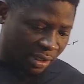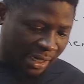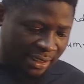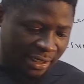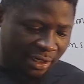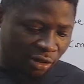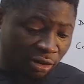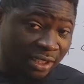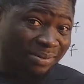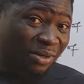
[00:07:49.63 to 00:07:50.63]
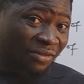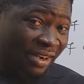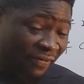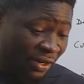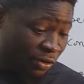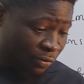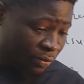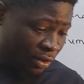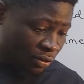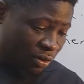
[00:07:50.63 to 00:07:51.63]
we look at the concept of revenue,
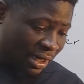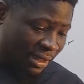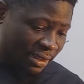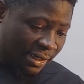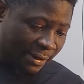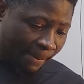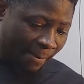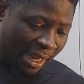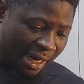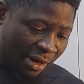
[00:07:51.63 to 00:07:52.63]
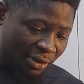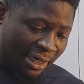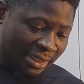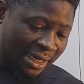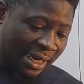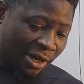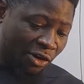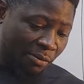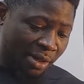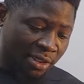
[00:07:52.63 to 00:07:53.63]
look at accountant and
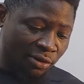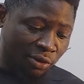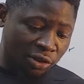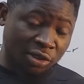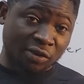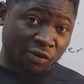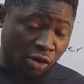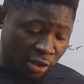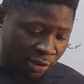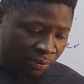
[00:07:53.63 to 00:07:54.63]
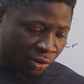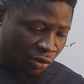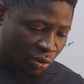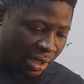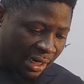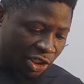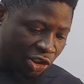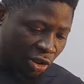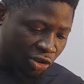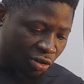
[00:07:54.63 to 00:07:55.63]
economics notions of cost, we look at
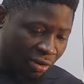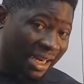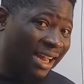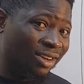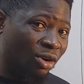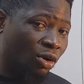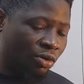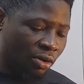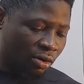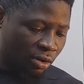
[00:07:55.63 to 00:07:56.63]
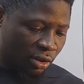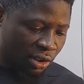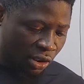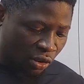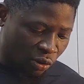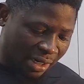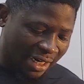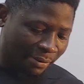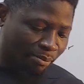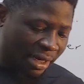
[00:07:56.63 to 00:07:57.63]
short run and long run cost, look
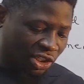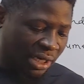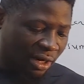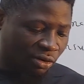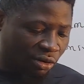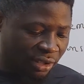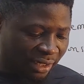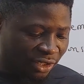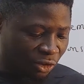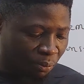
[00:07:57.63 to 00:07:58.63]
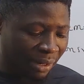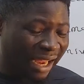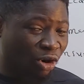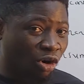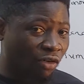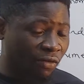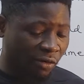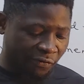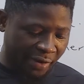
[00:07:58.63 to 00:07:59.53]
at the marginal cost and the supply curve of